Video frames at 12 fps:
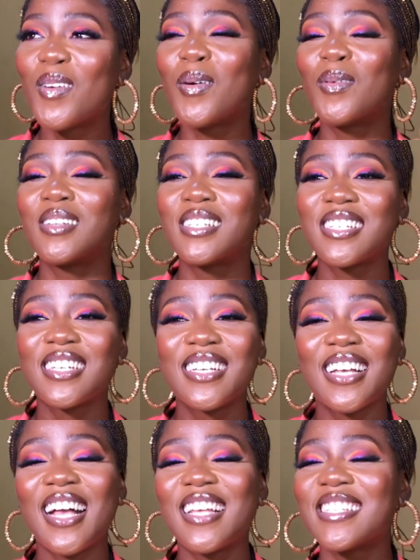God,
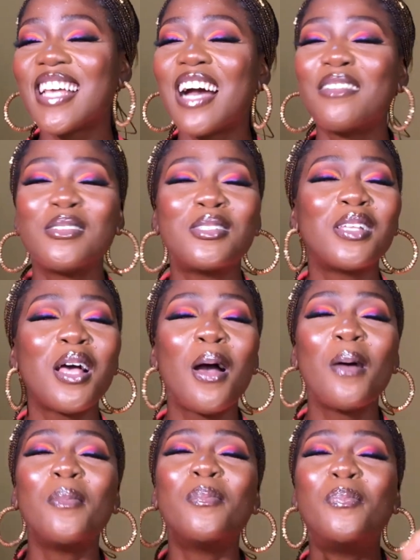guys, I was
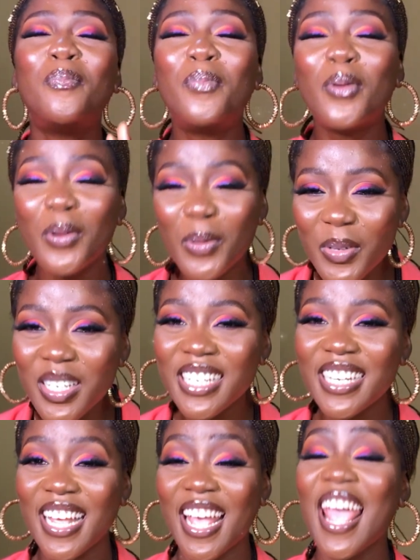blown
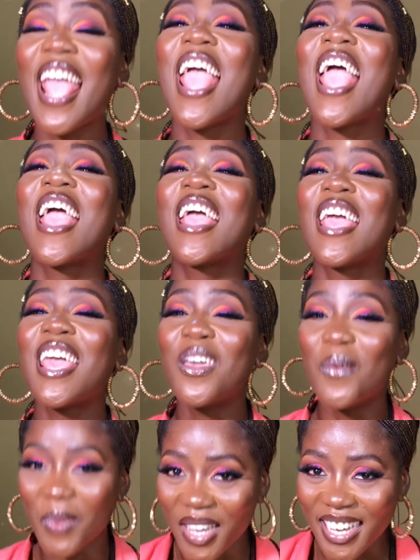
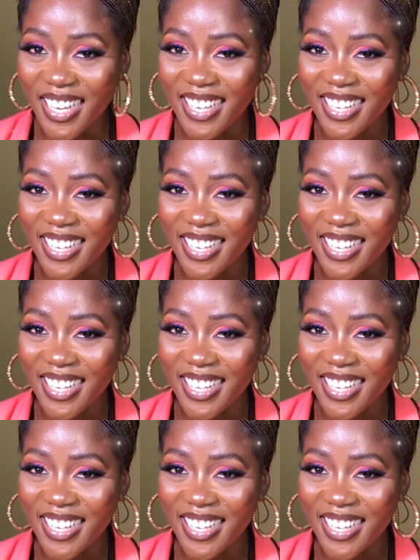away.